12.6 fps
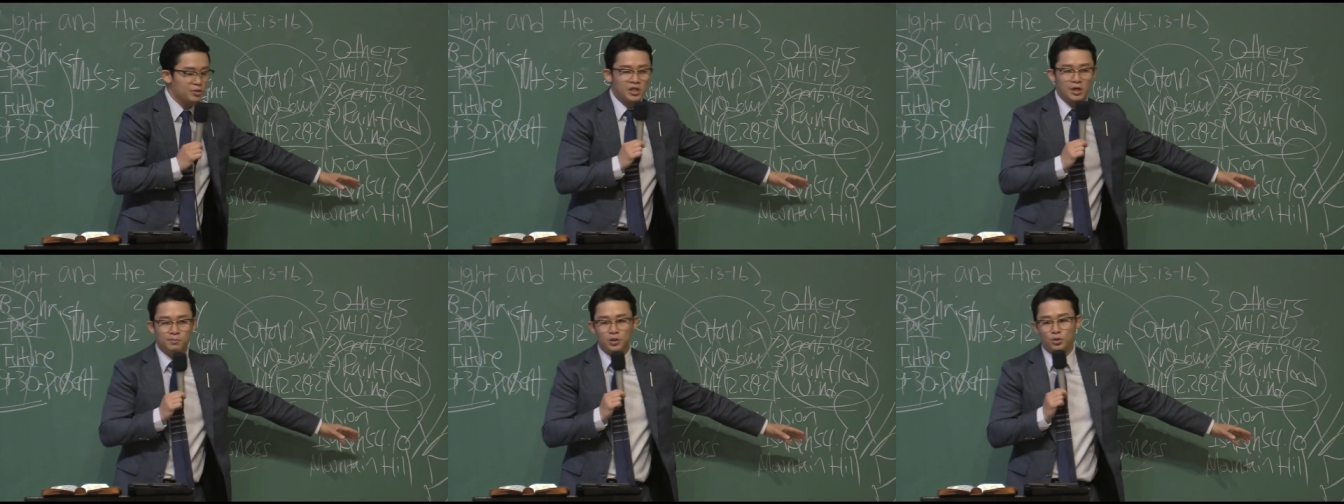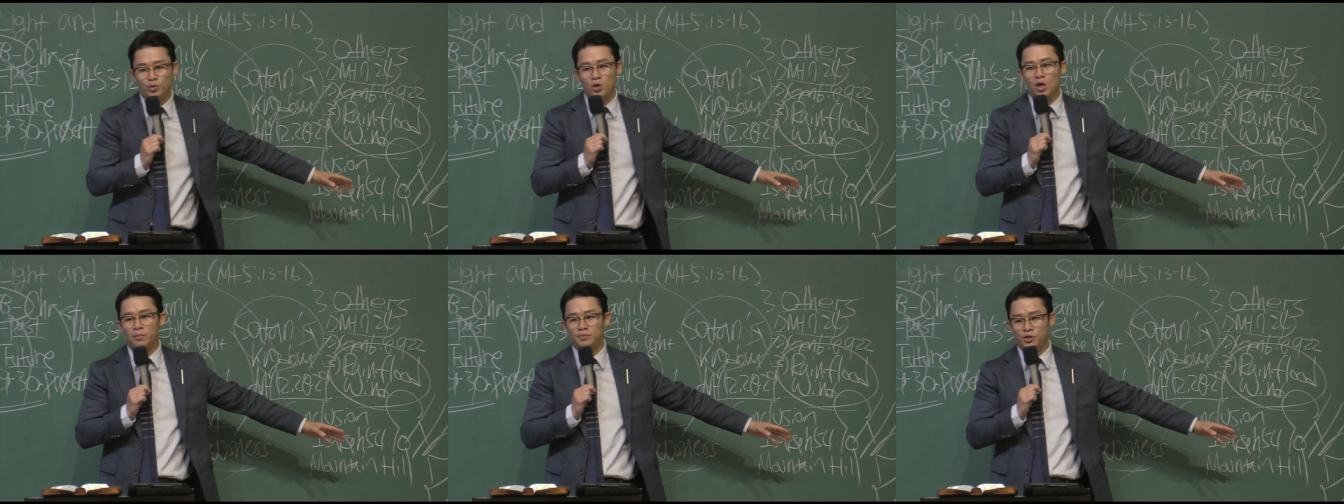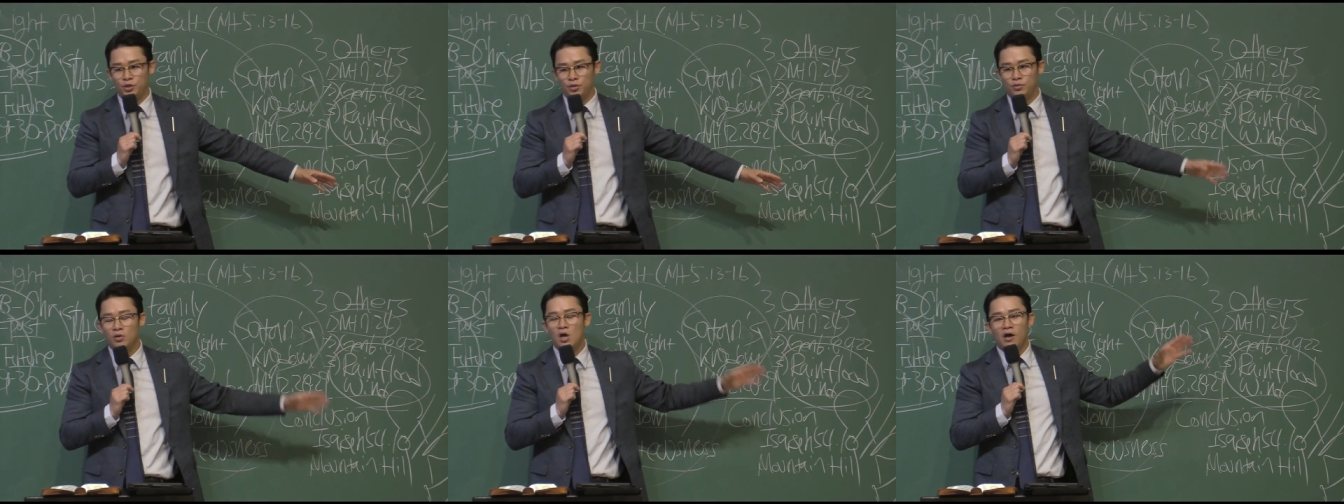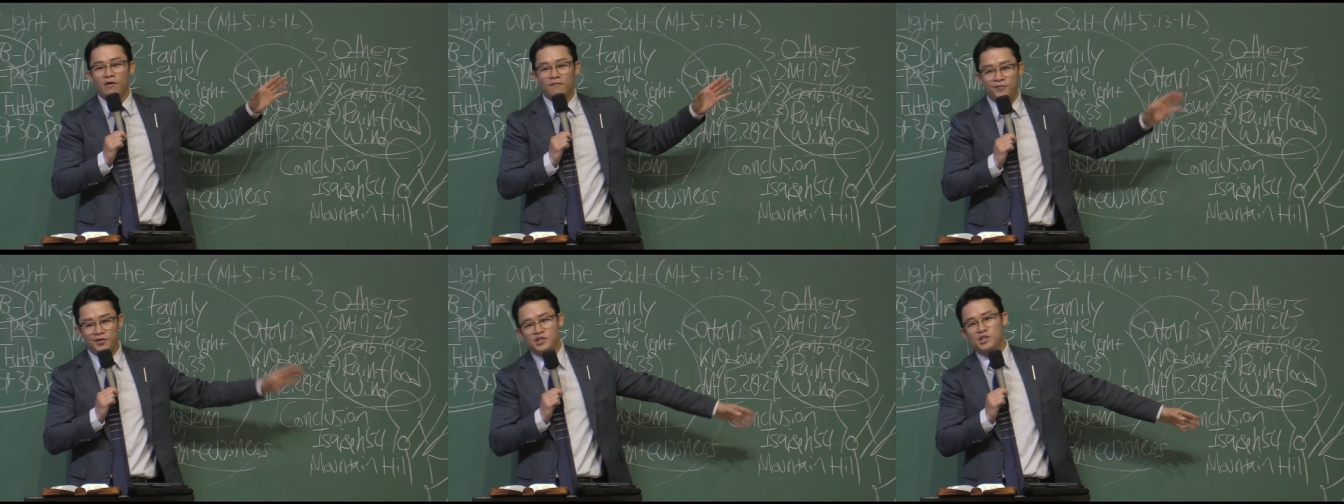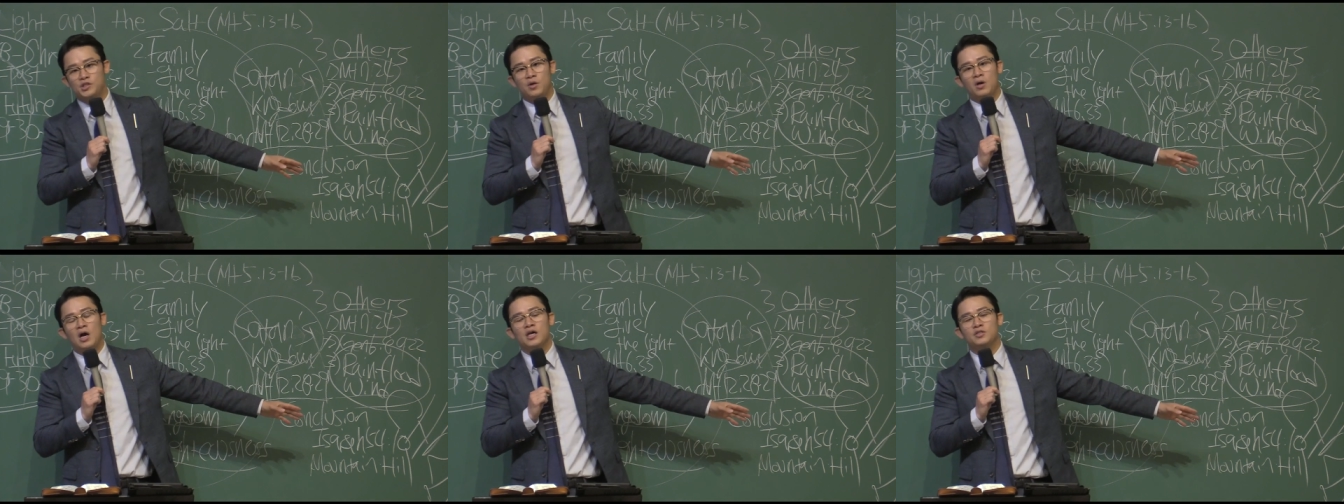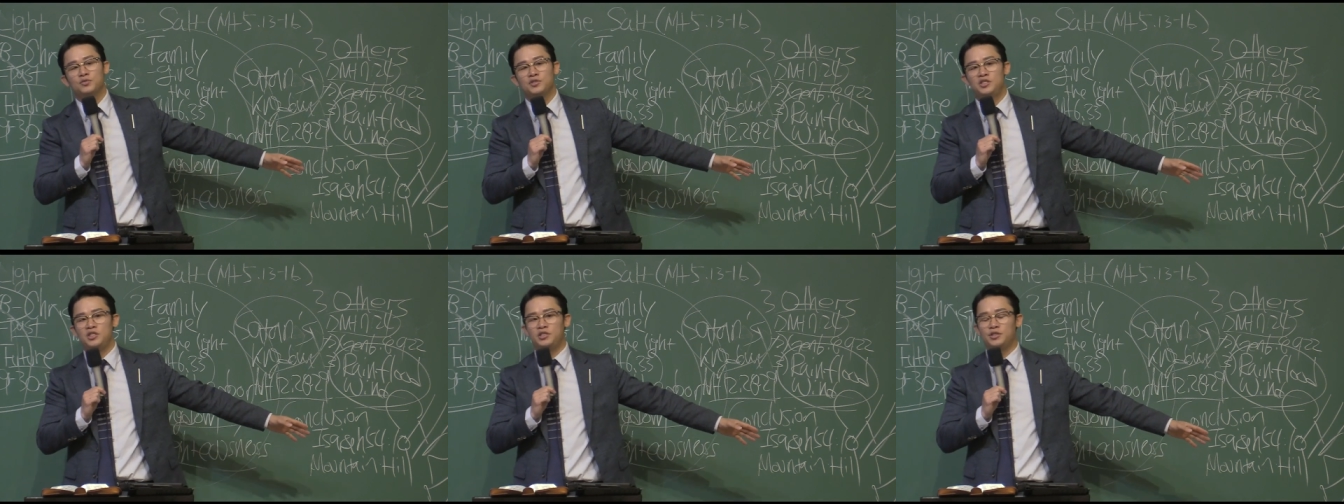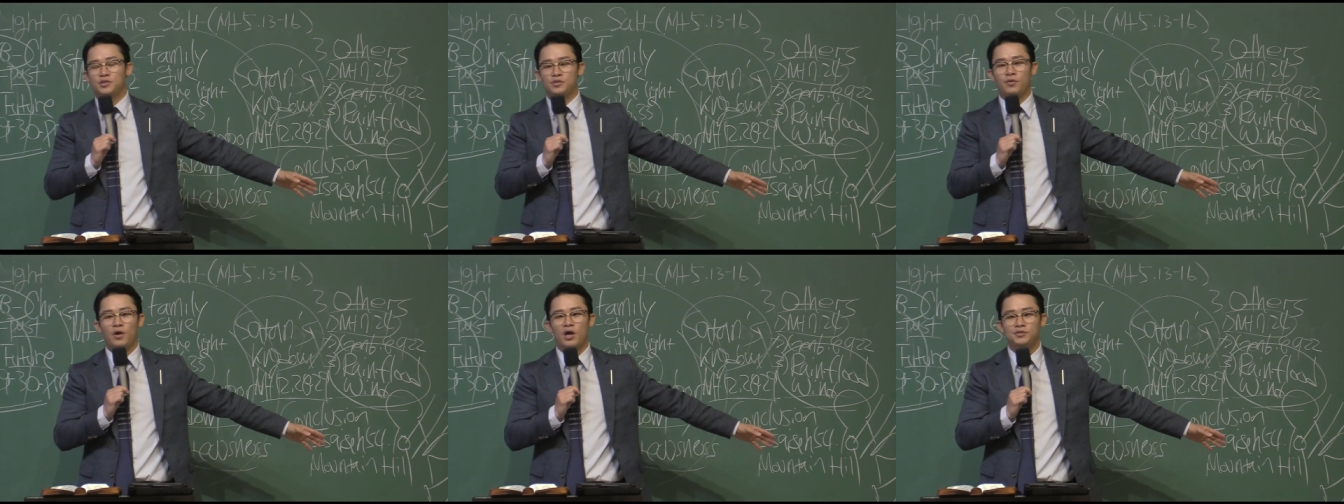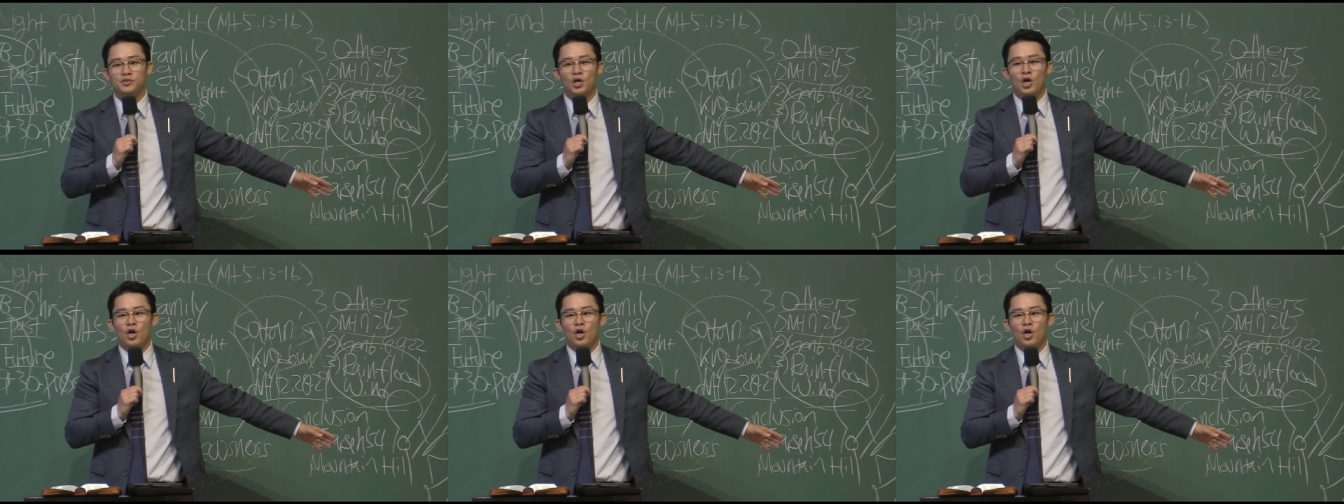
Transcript: chapter 12 to fix your eyes on Jesus Christ,